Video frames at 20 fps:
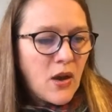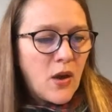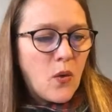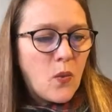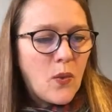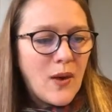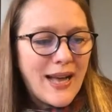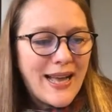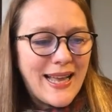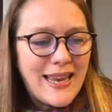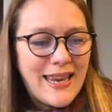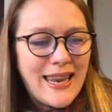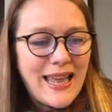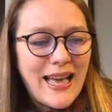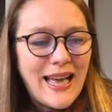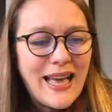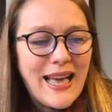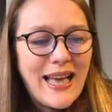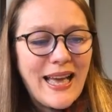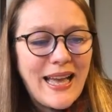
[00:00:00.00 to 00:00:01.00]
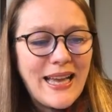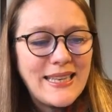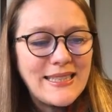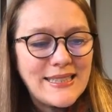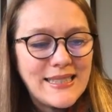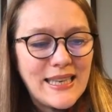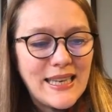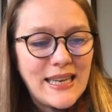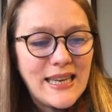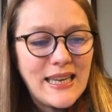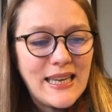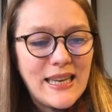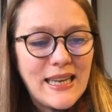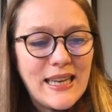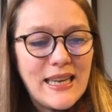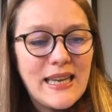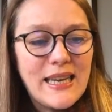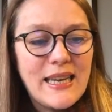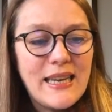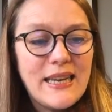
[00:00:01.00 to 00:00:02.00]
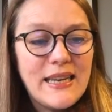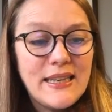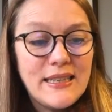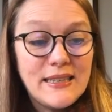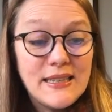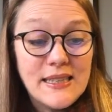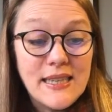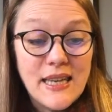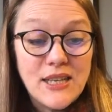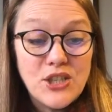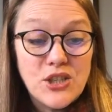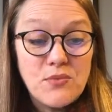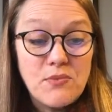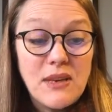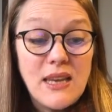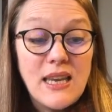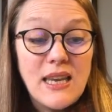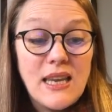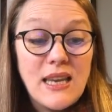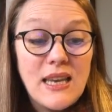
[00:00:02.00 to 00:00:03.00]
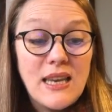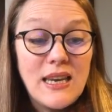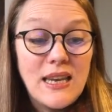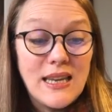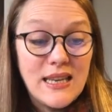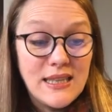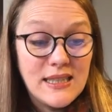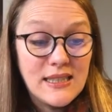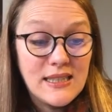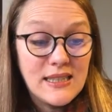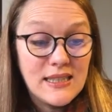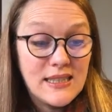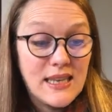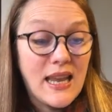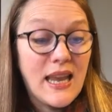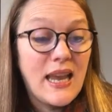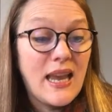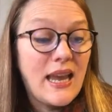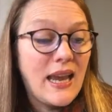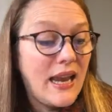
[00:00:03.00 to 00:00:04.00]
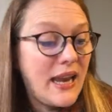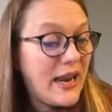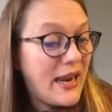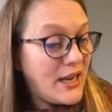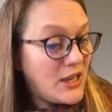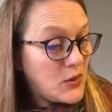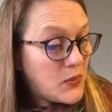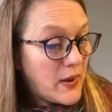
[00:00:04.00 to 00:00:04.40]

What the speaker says: Why lies he in such mean estate,